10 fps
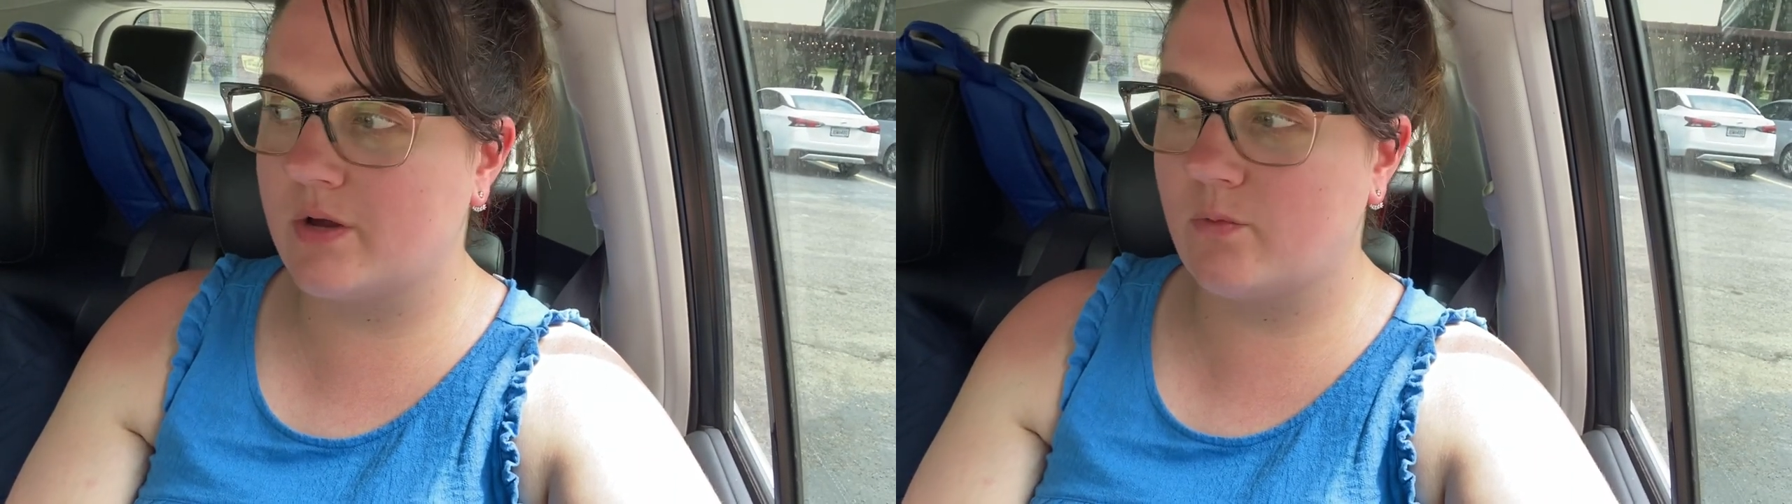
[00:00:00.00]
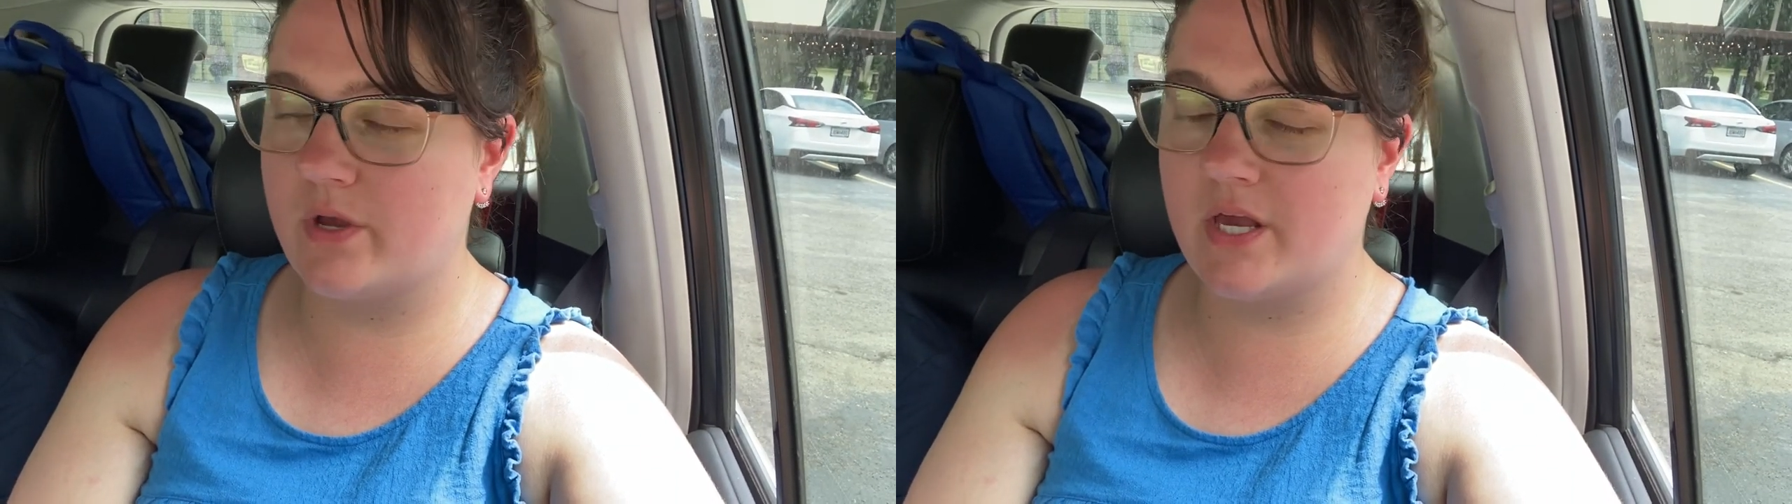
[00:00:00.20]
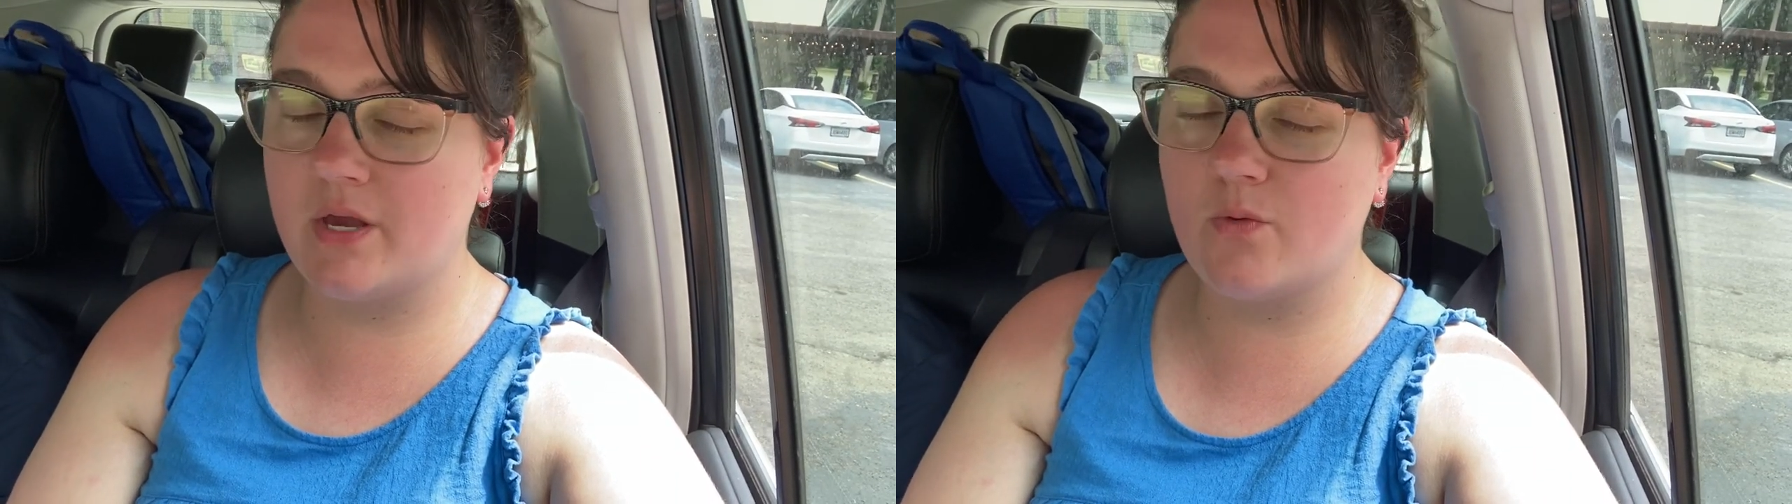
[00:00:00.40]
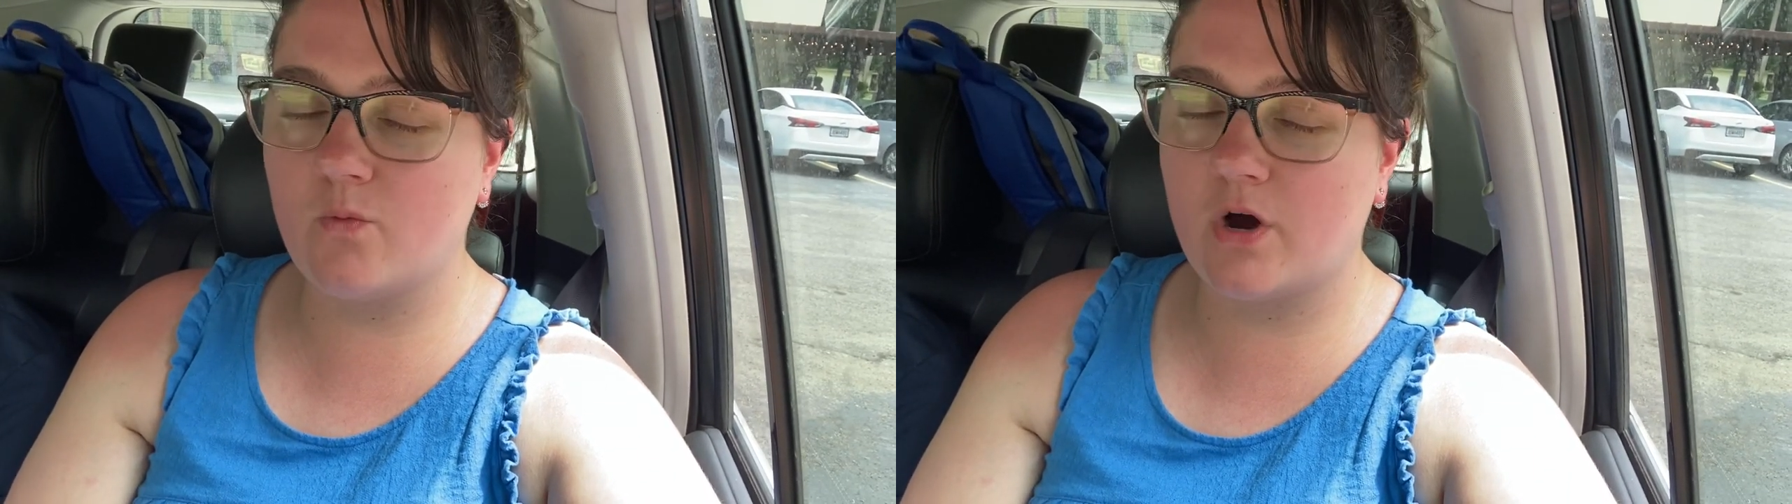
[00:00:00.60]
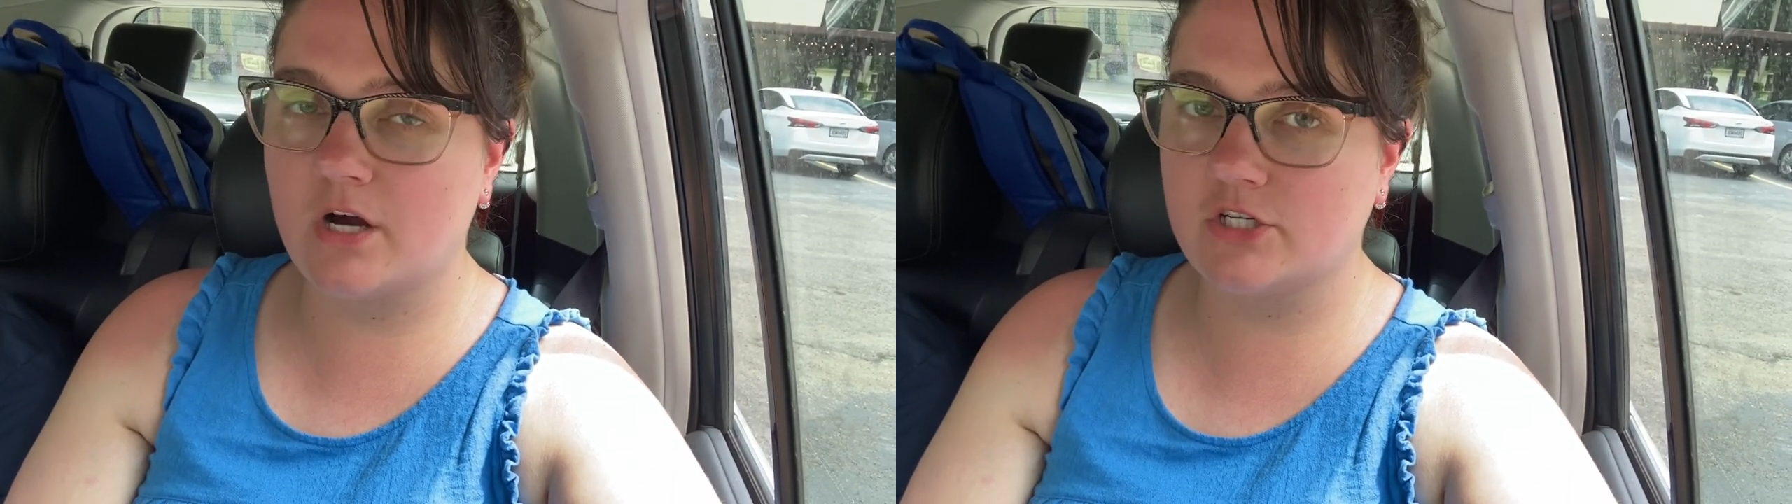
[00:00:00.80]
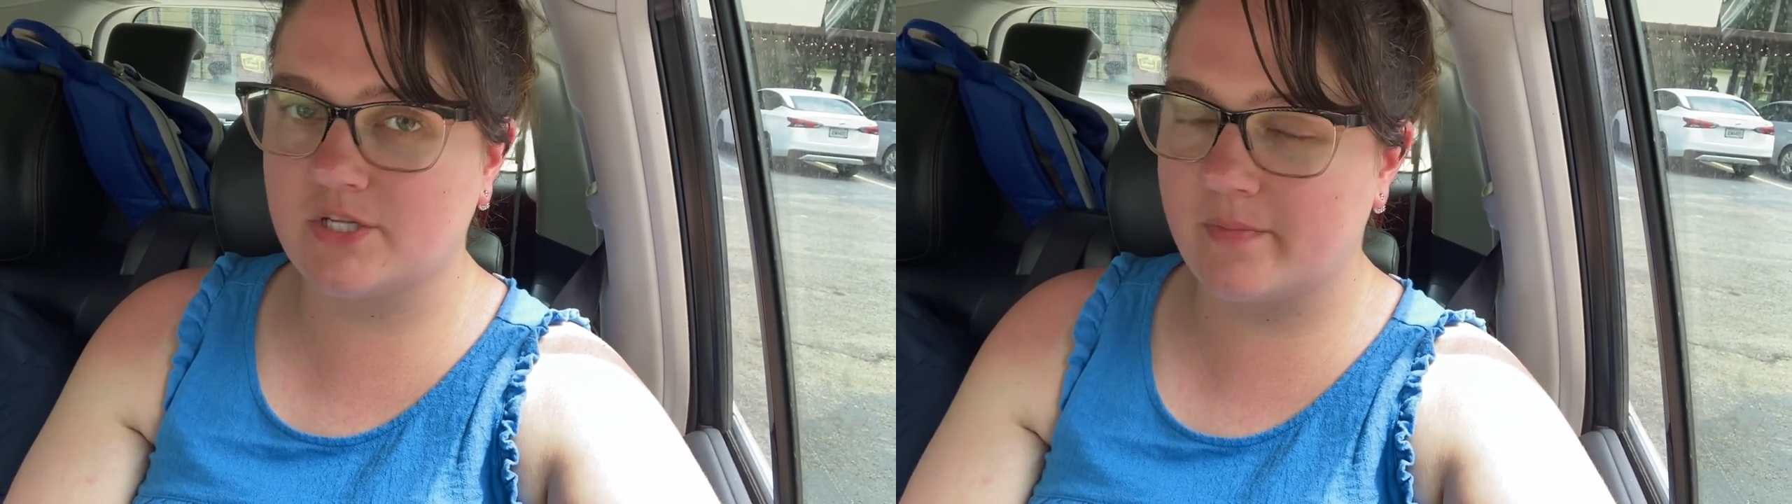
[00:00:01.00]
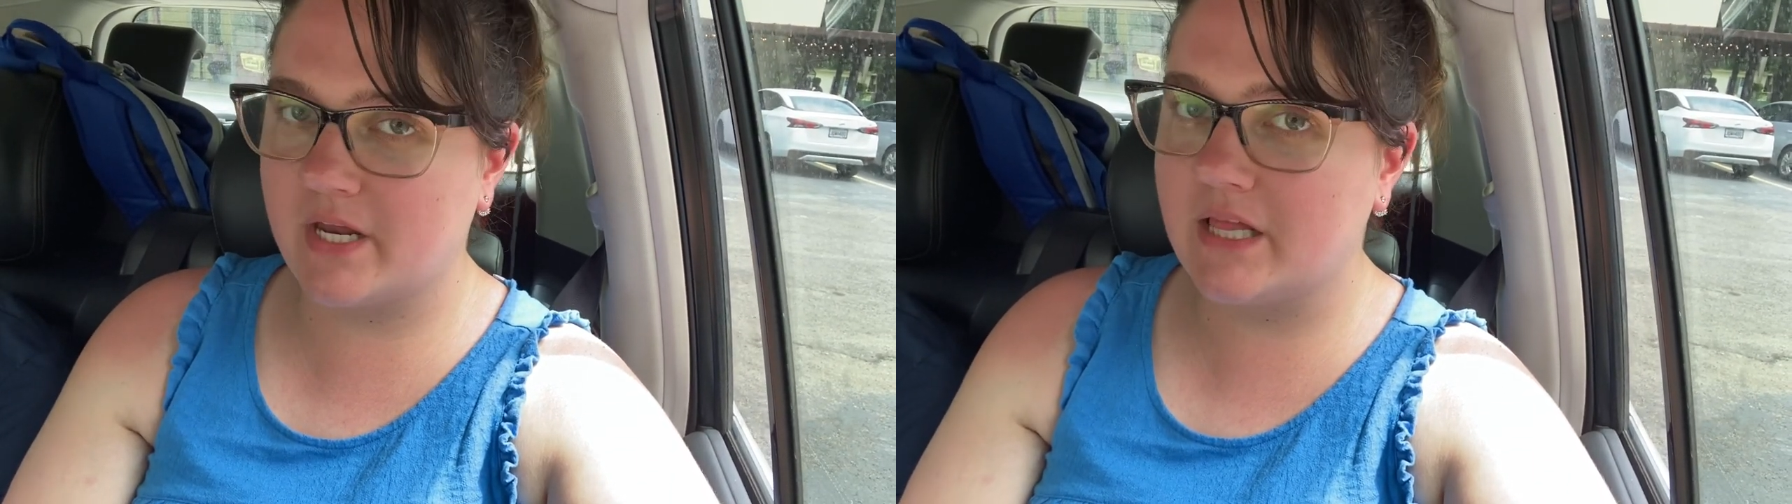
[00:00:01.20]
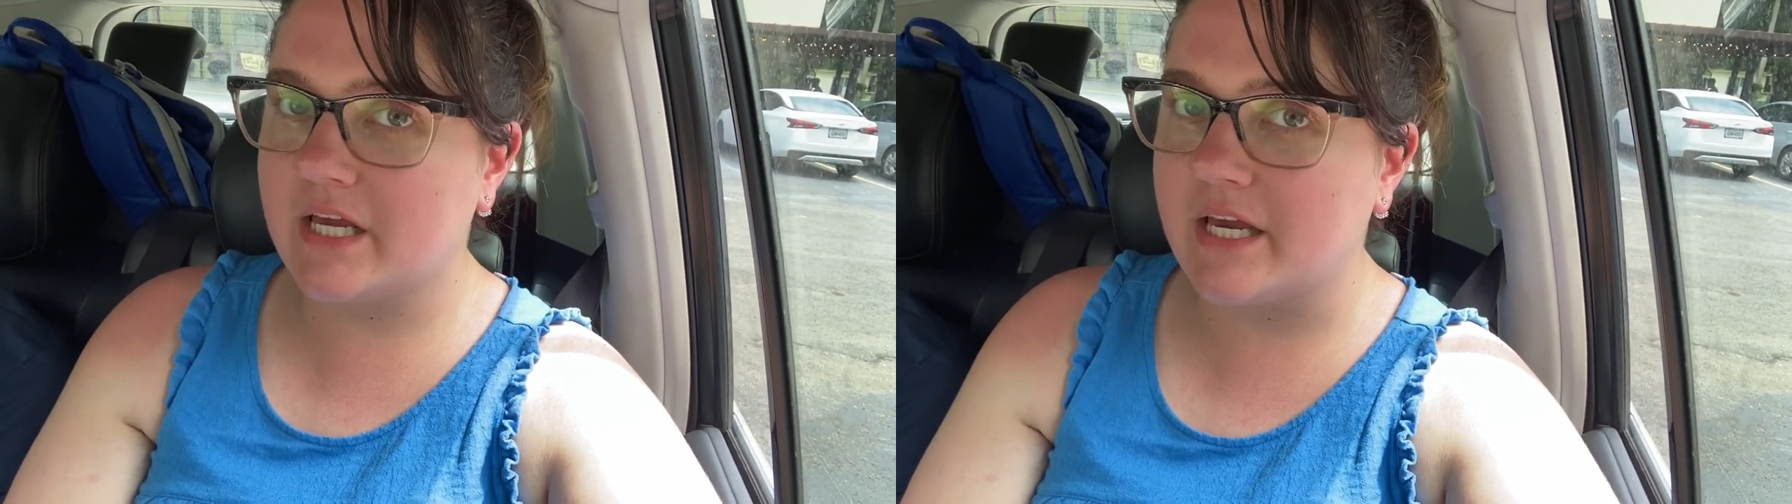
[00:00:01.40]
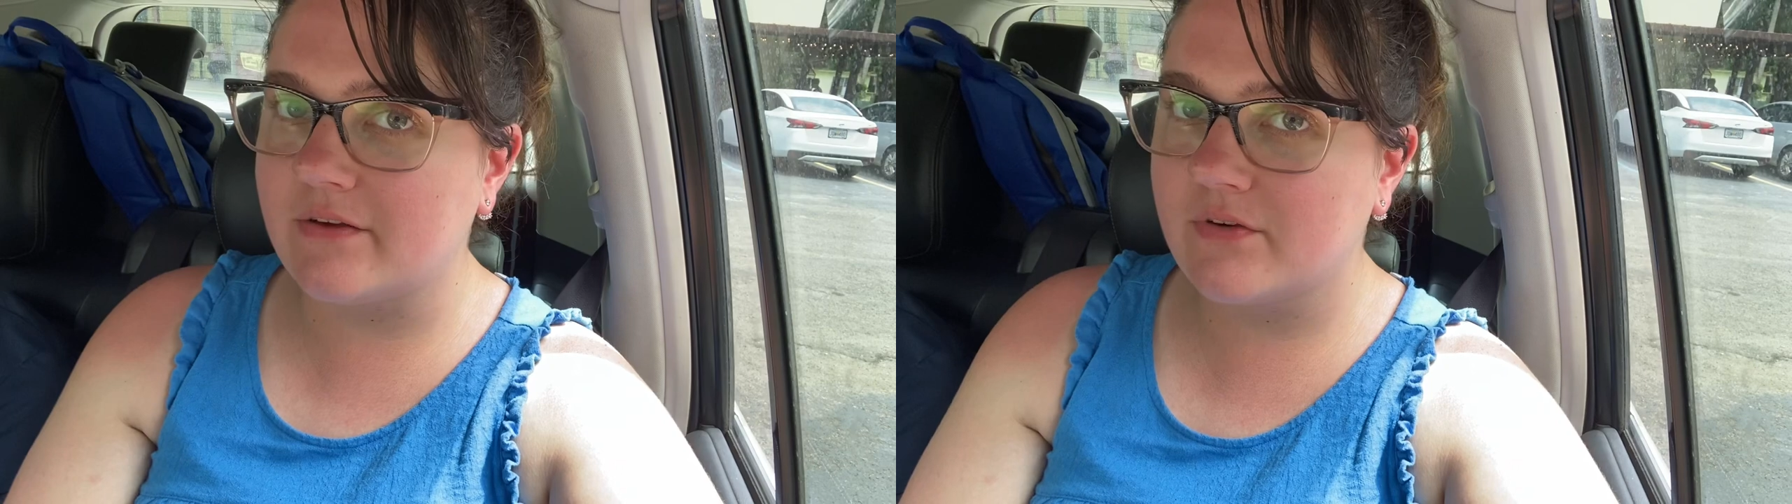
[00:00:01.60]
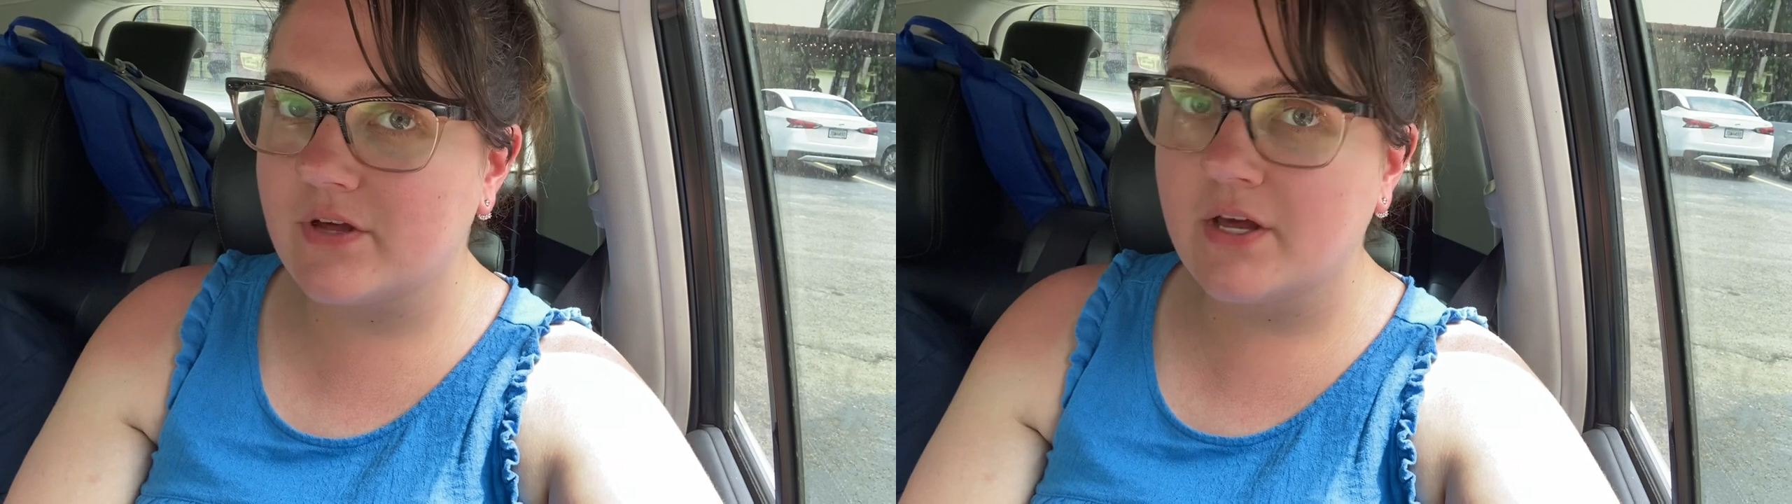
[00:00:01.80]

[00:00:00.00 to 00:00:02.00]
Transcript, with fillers: we watched somebody leave.